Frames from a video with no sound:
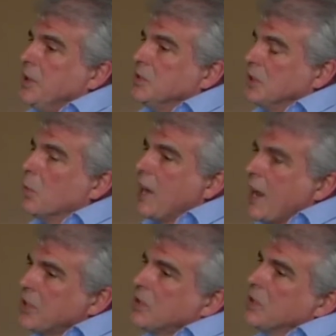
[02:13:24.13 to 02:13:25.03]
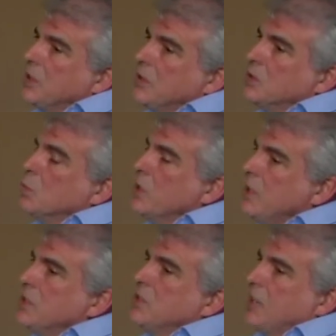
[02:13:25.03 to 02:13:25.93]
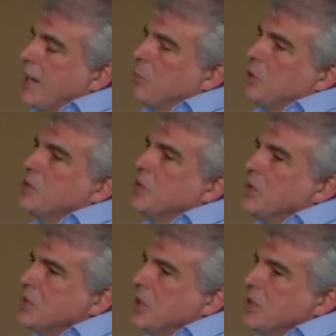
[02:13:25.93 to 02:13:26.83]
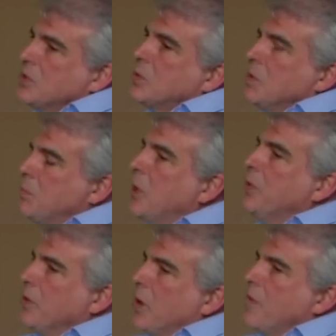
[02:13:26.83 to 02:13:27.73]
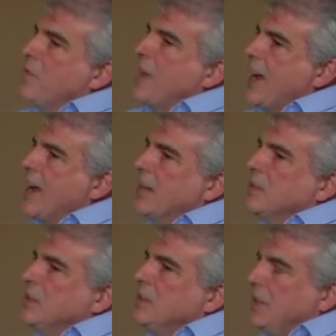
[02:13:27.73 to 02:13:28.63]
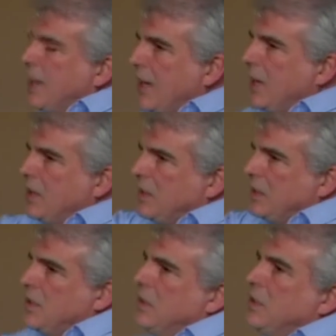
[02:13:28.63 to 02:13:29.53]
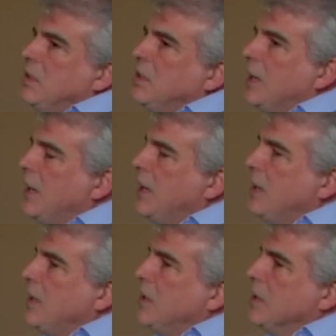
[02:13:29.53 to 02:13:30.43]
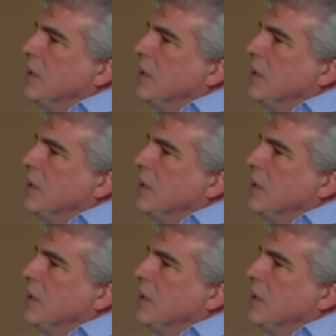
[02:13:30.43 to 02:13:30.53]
So we actually reestablished this history both on fact and in a